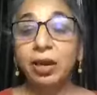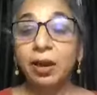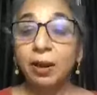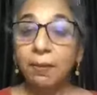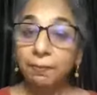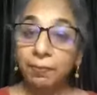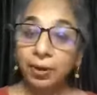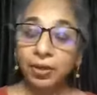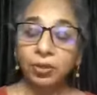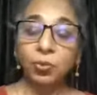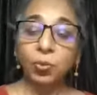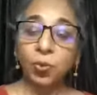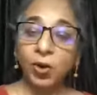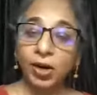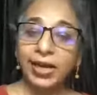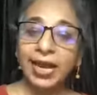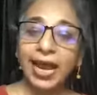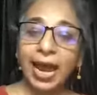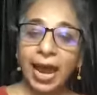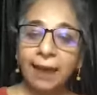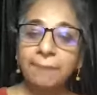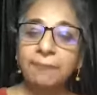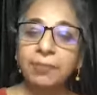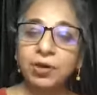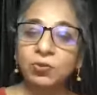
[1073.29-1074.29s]
But
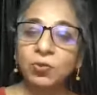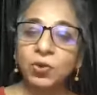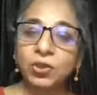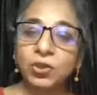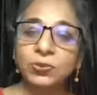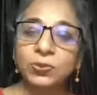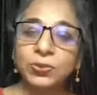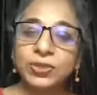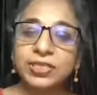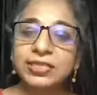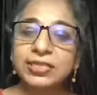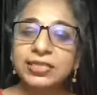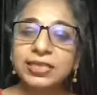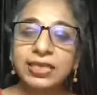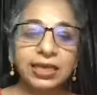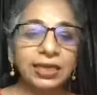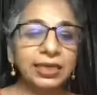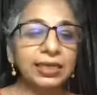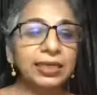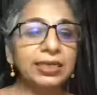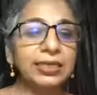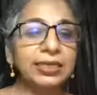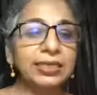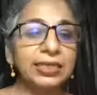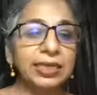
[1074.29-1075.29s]
what we see
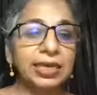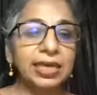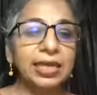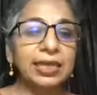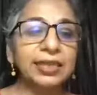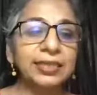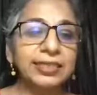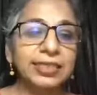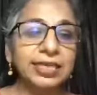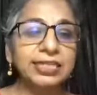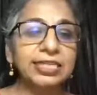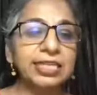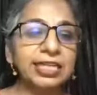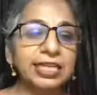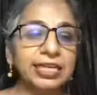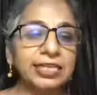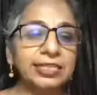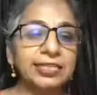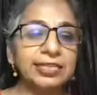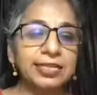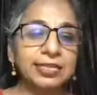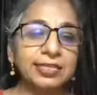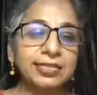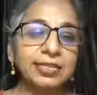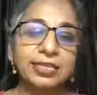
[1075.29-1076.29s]
is in such
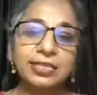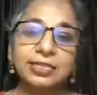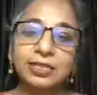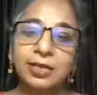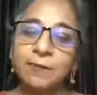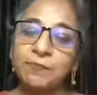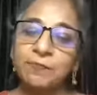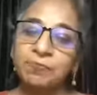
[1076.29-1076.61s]
cases is